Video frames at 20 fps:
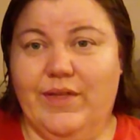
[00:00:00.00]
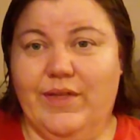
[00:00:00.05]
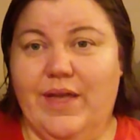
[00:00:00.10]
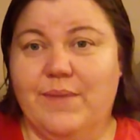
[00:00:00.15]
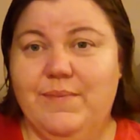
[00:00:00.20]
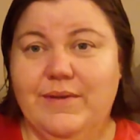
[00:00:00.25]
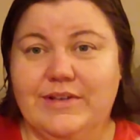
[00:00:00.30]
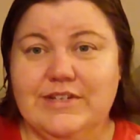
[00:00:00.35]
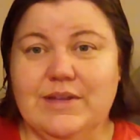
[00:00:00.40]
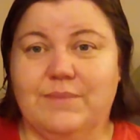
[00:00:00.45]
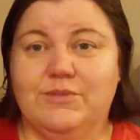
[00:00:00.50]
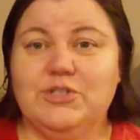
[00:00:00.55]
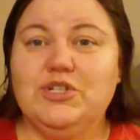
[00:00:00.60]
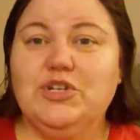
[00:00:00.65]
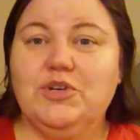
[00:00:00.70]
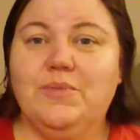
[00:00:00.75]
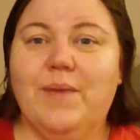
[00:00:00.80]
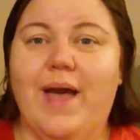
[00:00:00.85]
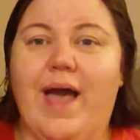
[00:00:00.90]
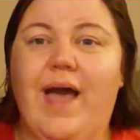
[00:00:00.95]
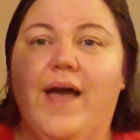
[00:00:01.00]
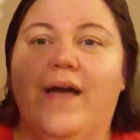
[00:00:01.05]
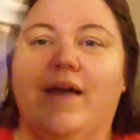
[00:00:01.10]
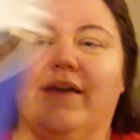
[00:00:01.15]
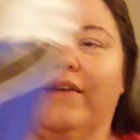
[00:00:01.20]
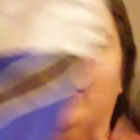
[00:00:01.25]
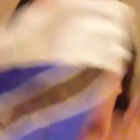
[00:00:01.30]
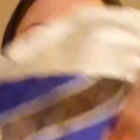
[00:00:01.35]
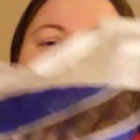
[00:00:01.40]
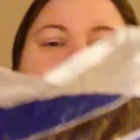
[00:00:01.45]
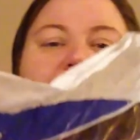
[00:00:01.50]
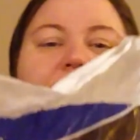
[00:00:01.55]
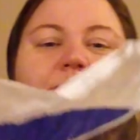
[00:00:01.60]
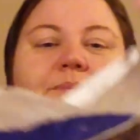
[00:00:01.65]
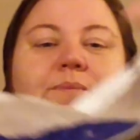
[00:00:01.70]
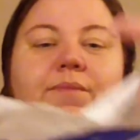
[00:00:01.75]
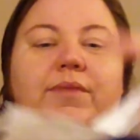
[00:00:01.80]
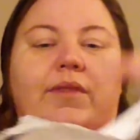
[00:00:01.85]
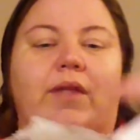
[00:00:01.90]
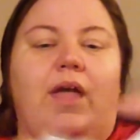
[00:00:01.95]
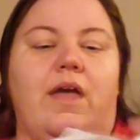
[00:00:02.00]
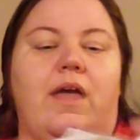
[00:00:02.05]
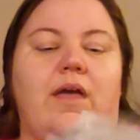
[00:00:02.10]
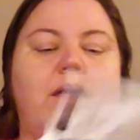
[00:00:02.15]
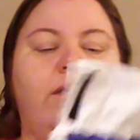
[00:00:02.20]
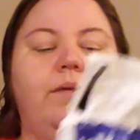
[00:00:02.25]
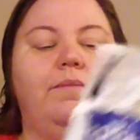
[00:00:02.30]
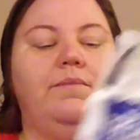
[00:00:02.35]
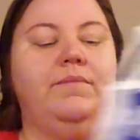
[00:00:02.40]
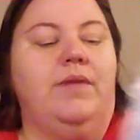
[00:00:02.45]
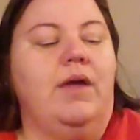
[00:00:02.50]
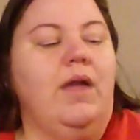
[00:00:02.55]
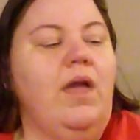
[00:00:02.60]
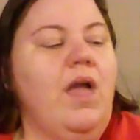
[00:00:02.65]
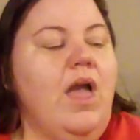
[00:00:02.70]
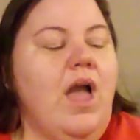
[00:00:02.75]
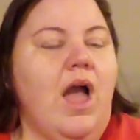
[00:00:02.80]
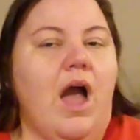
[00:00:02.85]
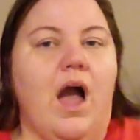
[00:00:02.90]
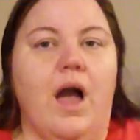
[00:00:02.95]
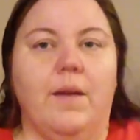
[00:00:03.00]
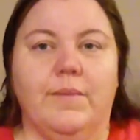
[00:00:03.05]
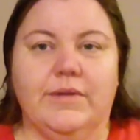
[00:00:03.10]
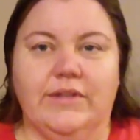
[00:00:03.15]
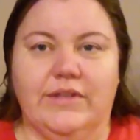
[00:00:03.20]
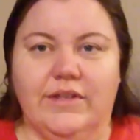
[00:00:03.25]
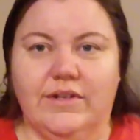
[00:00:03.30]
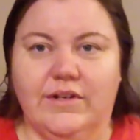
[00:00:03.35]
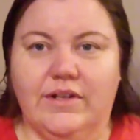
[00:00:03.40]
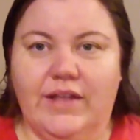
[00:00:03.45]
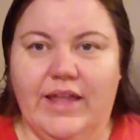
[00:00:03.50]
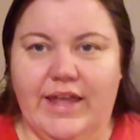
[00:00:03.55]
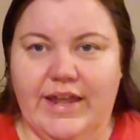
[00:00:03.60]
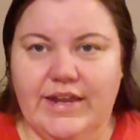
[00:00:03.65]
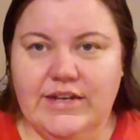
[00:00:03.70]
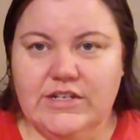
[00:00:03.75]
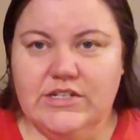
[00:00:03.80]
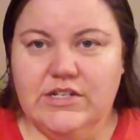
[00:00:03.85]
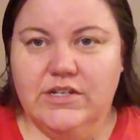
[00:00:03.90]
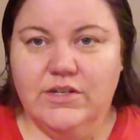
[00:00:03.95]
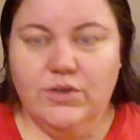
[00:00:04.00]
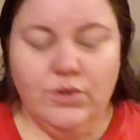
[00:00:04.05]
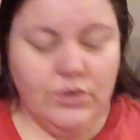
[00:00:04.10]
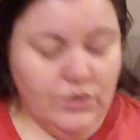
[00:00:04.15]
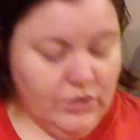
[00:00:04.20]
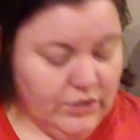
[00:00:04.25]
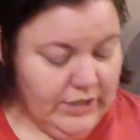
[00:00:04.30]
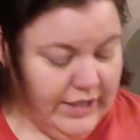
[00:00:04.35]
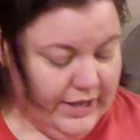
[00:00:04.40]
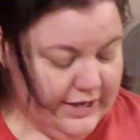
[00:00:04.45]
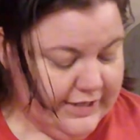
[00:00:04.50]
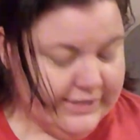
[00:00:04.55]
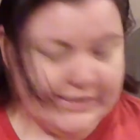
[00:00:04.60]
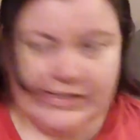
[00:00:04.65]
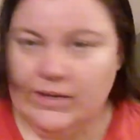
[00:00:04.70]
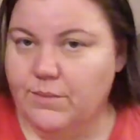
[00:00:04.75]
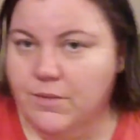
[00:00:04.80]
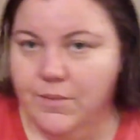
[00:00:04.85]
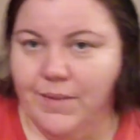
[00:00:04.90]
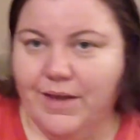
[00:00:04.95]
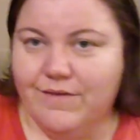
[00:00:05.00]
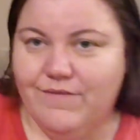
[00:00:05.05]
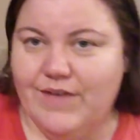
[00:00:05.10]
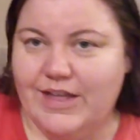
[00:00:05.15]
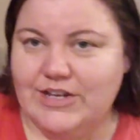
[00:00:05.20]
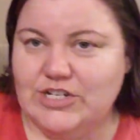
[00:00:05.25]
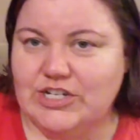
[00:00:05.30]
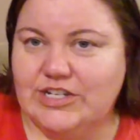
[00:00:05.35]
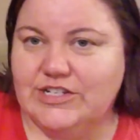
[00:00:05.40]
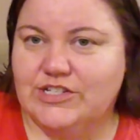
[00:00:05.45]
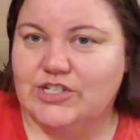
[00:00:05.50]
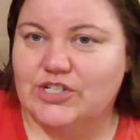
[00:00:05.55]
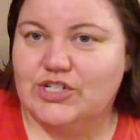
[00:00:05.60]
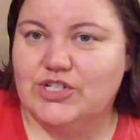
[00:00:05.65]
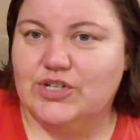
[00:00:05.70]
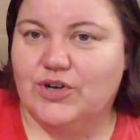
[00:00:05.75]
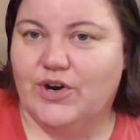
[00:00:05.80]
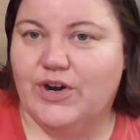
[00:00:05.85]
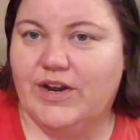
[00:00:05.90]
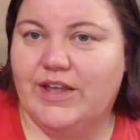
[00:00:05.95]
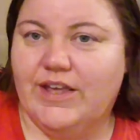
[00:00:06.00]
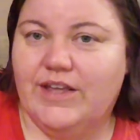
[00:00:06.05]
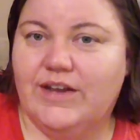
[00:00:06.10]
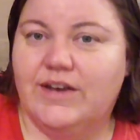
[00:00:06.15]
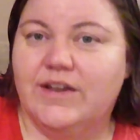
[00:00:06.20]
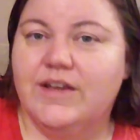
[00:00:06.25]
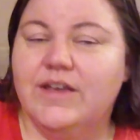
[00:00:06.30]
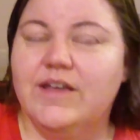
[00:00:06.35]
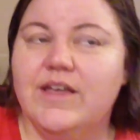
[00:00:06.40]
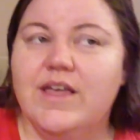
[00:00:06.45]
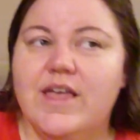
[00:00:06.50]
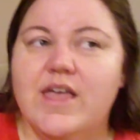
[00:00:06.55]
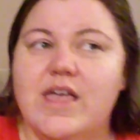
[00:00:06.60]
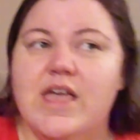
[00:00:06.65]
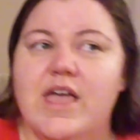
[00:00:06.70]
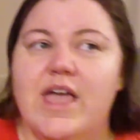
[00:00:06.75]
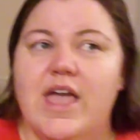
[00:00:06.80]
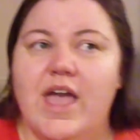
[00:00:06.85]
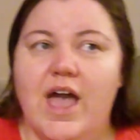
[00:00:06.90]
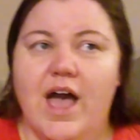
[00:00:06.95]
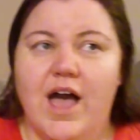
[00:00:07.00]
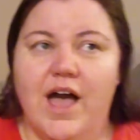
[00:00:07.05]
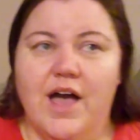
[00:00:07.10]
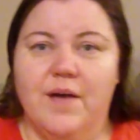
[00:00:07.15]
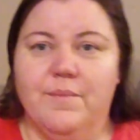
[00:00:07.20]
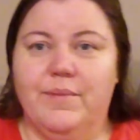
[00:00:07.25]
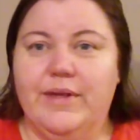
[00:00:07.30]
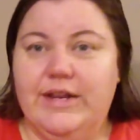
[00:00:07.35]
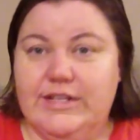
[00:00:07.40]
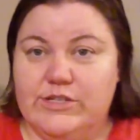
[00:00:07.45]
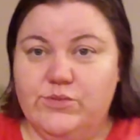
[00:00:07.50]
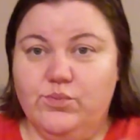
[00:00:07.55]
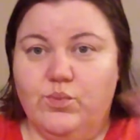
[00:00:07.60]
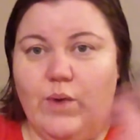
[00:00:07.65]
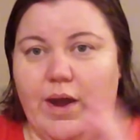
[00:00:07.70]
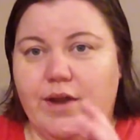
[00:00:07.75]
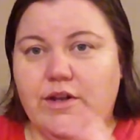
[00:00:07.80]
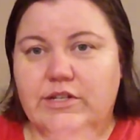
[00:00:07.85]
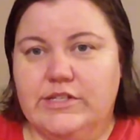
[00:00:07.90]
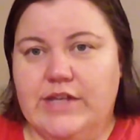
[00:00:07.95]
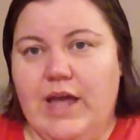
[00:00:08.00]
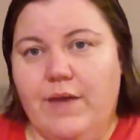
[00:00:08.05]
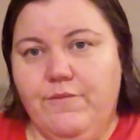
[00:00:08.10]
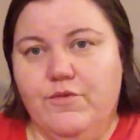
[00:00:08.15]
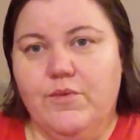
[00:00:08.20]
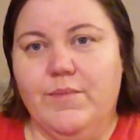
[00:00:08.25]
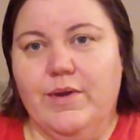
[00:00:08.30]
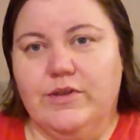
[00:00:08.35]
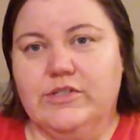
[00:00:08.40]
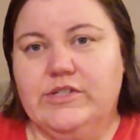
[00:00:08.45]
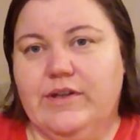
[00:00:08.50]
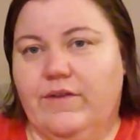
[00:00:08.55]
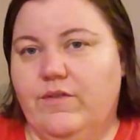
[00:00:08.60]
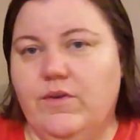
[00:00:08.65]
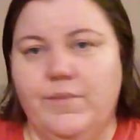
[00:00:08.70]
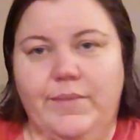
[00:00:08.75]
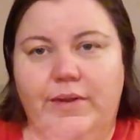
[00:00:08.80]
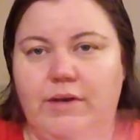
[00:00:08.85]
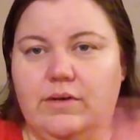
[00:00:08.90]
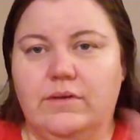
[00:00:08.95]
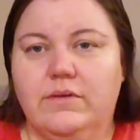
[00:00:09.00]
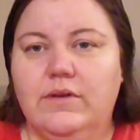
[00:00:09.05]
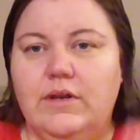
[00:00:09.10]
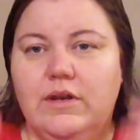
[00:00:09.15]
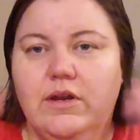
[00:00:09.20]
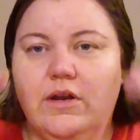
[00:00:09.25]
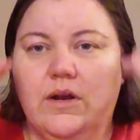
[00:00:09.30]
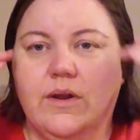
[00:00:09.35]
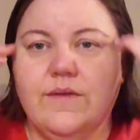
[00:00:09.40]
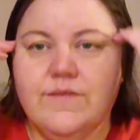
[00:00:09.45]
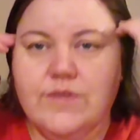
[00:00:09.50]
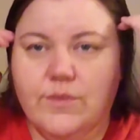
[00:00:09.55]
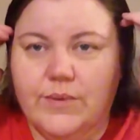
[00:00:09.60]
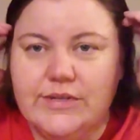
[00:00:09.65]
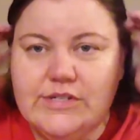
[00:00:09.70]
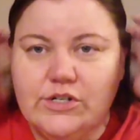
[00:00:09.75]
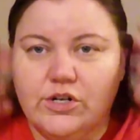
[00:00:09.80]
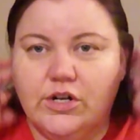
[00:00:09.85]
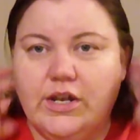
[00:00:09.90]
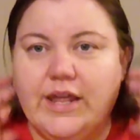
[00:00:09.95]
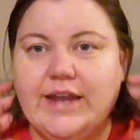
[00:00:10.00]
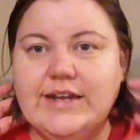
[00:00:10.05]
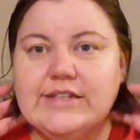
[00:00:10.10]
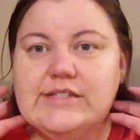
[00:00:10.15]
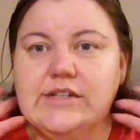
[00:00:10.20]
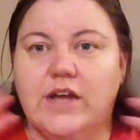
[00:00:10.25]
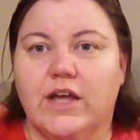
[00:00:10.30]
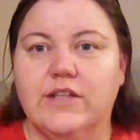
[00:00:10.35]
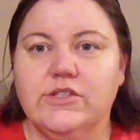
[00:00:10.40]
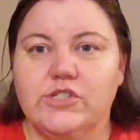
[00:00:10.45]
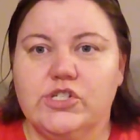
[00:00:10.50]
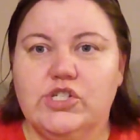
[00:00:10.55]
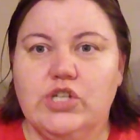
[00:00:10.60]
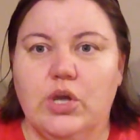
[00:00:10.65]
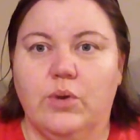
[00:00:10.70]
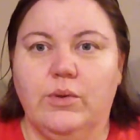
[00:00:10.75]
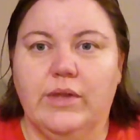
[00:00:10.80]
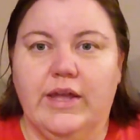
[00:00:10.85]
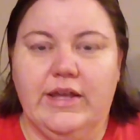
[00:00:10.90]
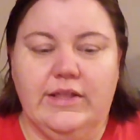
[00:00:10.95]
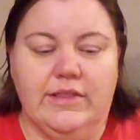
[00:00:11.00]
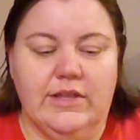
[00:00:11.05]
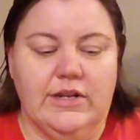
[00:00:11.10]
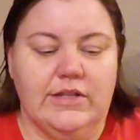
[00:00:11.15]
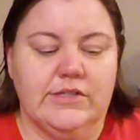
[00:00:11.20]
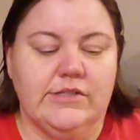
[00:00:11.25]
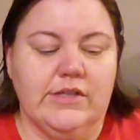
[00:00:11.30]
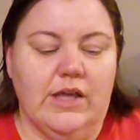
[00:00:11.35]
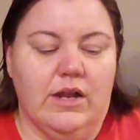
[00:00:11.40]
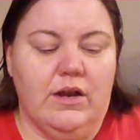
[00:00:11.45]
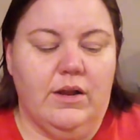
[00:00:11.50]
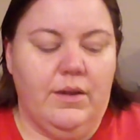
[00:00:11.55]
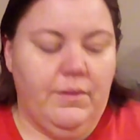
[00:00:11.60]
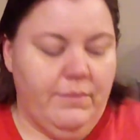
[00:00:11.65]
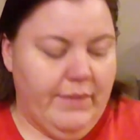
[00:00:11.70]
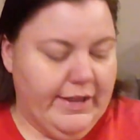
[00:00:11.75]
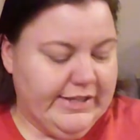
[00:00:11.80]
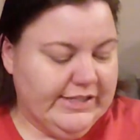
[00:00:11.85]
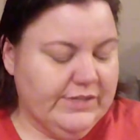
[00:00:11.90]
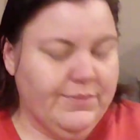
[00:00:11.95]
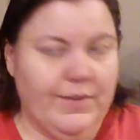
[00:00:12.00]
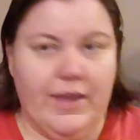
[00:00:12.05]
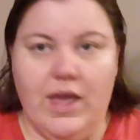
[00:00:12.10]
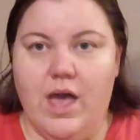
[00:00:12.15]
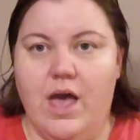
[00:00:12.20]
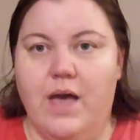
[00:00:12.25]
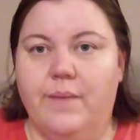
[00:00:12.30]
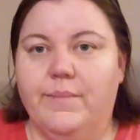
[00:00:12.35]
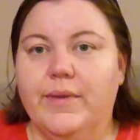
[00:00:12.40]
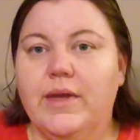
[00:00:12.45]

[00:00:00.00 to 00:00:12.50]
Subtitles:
I picked up 2 bags, and I'm a little late getting some of my veggies started, but it's right on time for most of them. And you know, even the ones that are late, it's not so late that it's gonna mess me up.